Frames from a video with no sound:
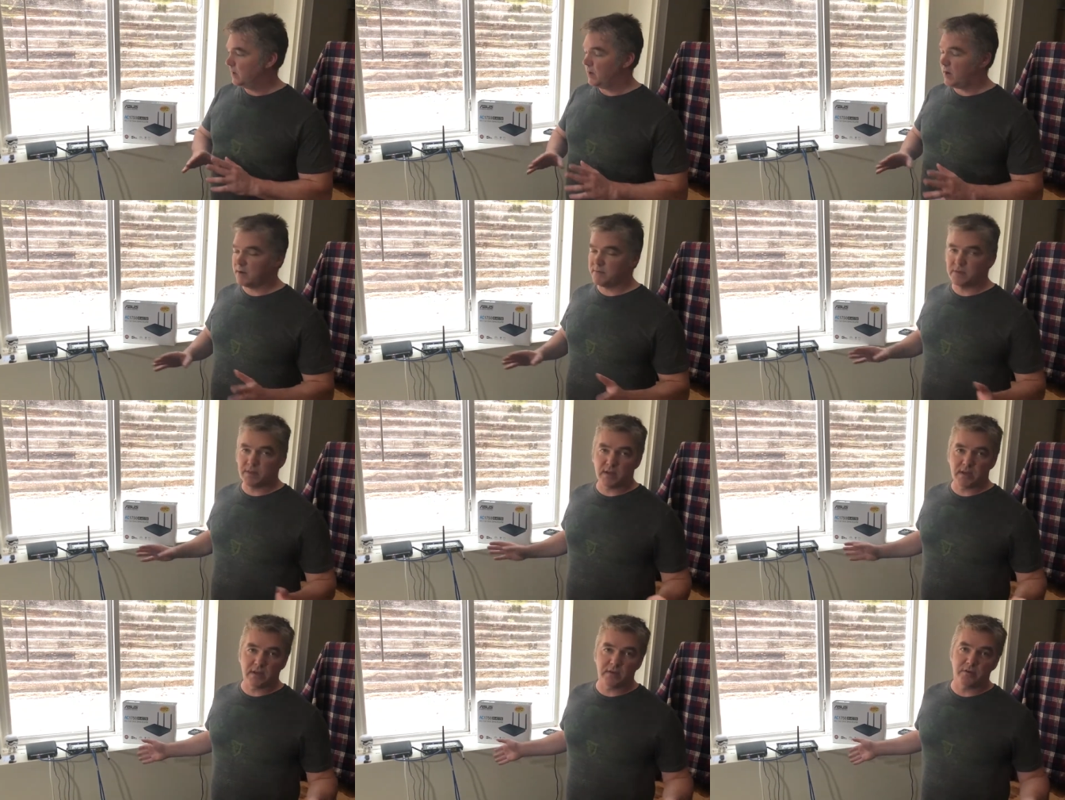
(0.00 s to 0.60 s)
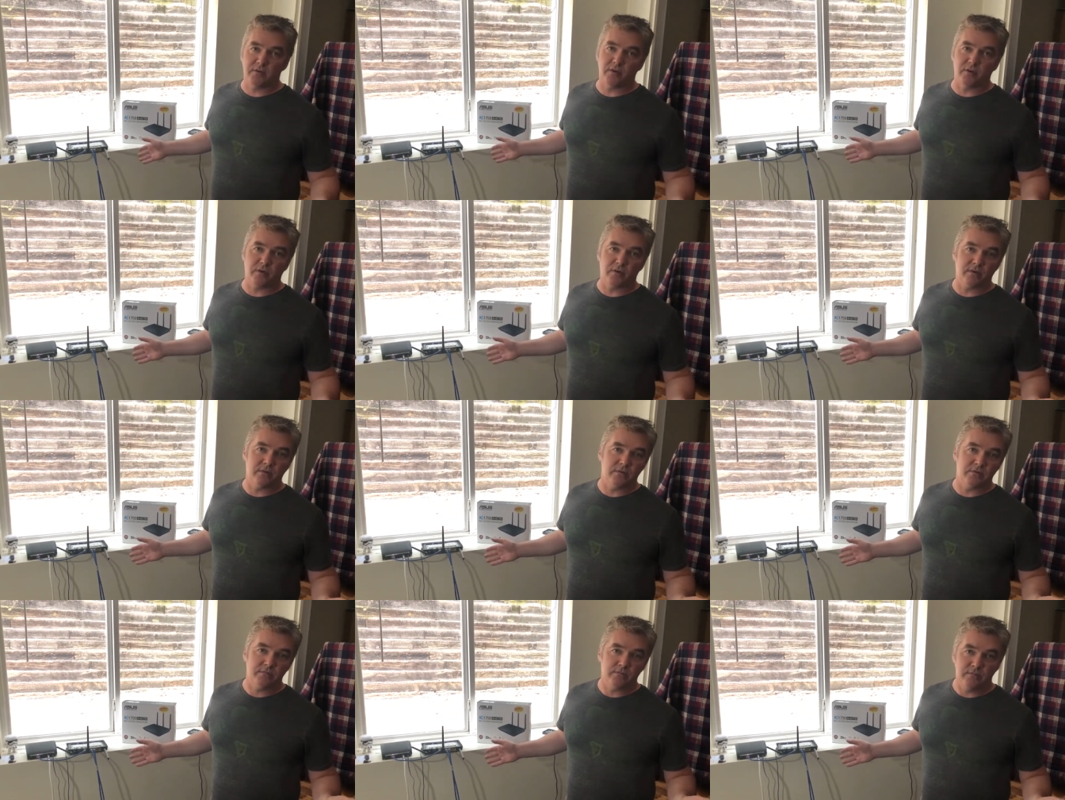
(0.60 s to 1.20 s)
Everything in
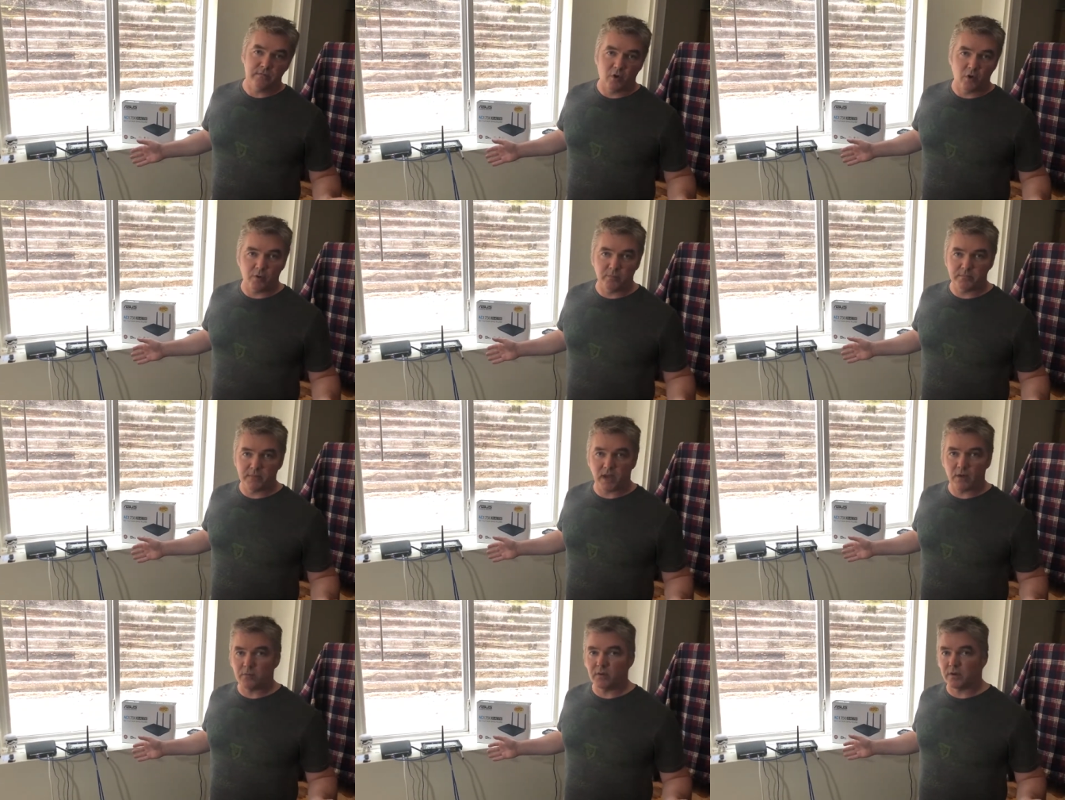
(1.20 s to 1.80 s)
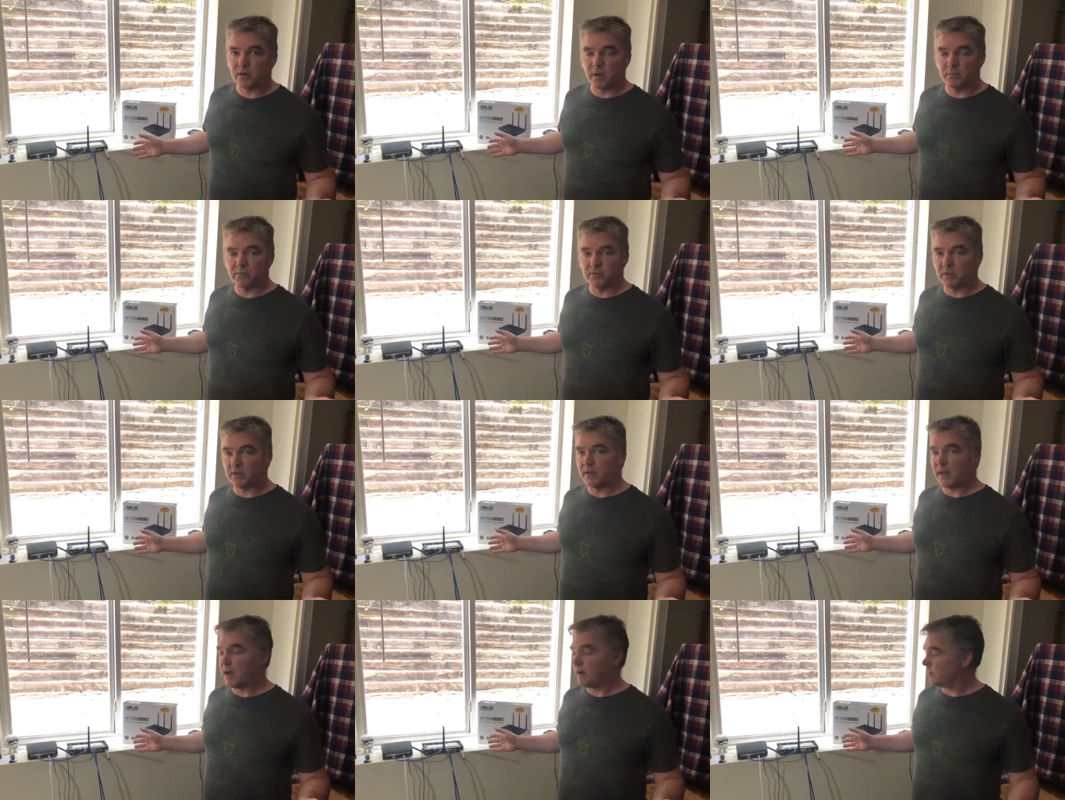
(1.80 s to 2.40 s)
your home network comes
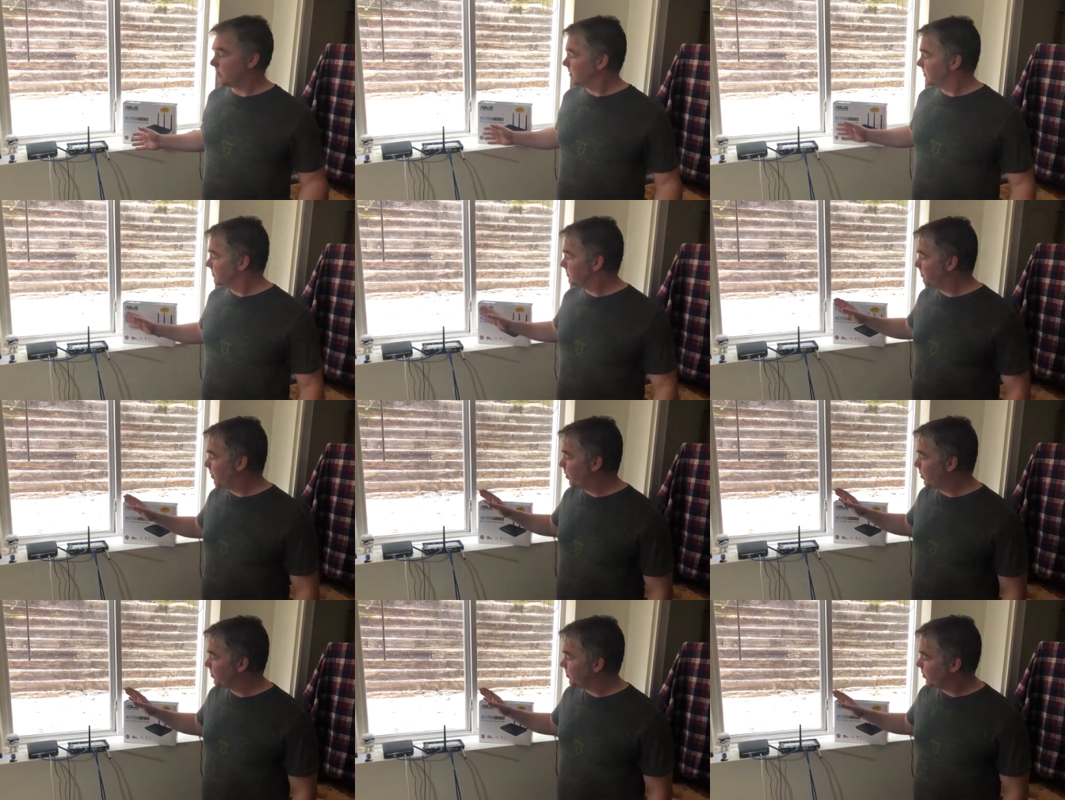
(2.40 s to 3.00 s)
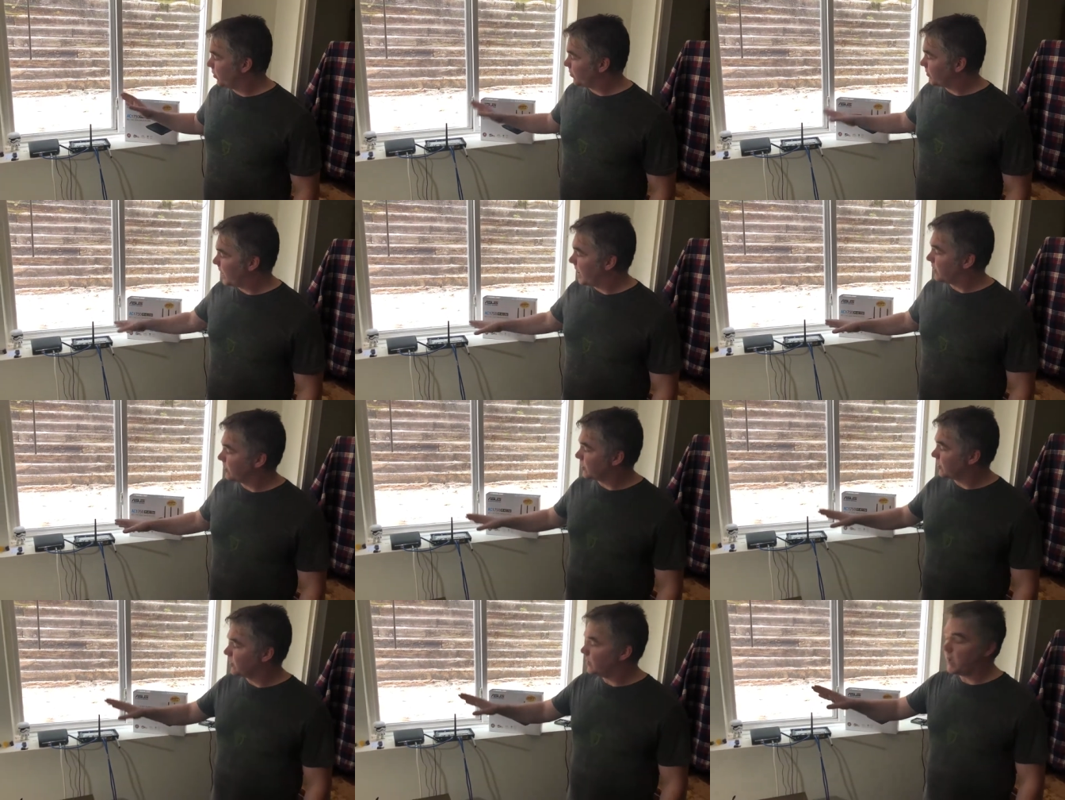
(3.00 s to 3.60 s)
in and out of both your
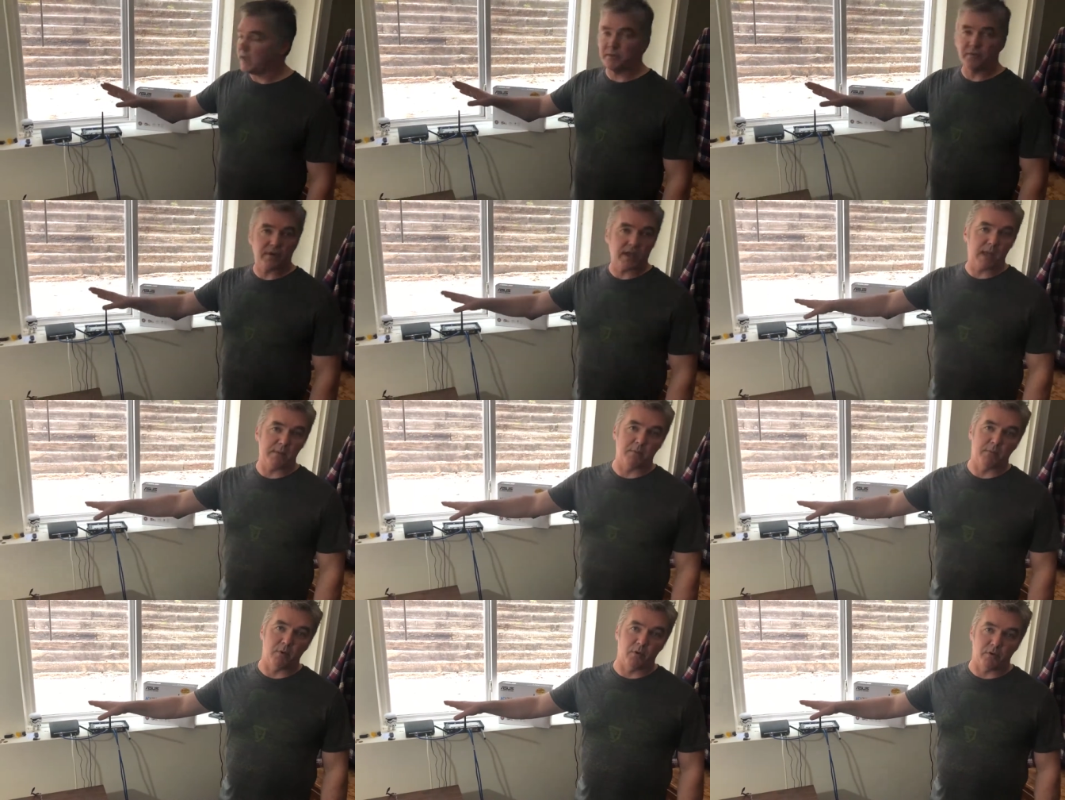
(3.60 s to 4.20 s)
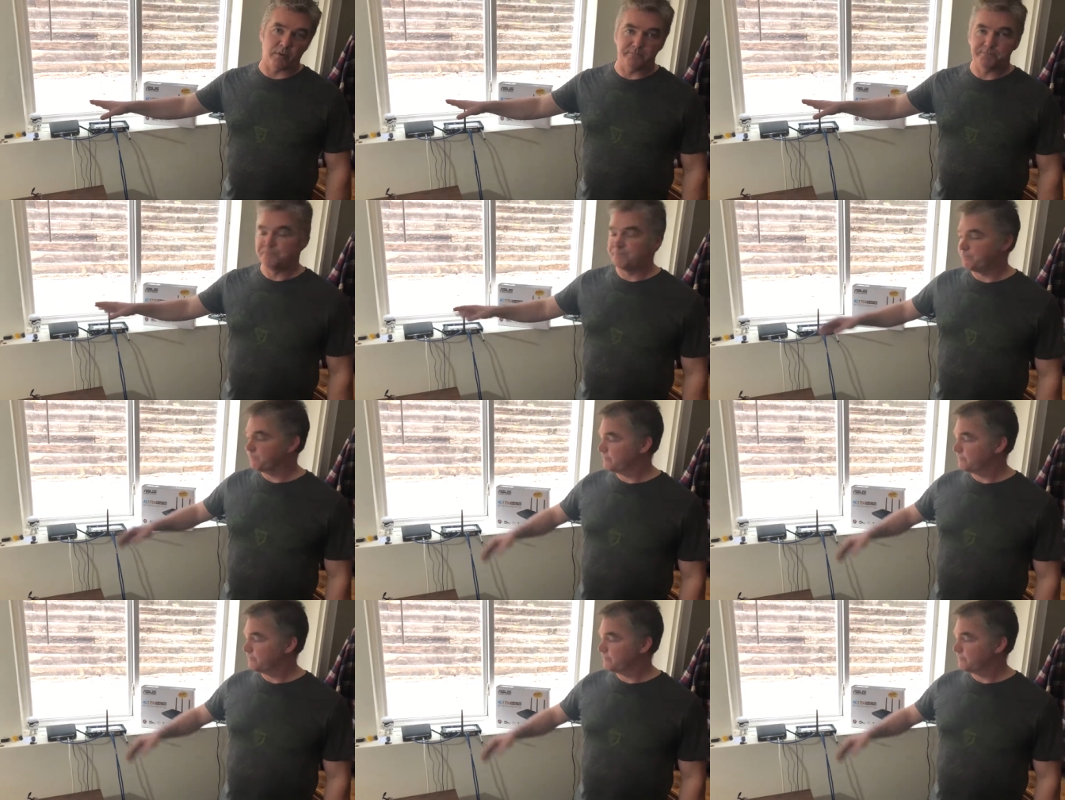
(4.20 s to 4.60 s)
router and your cable modem.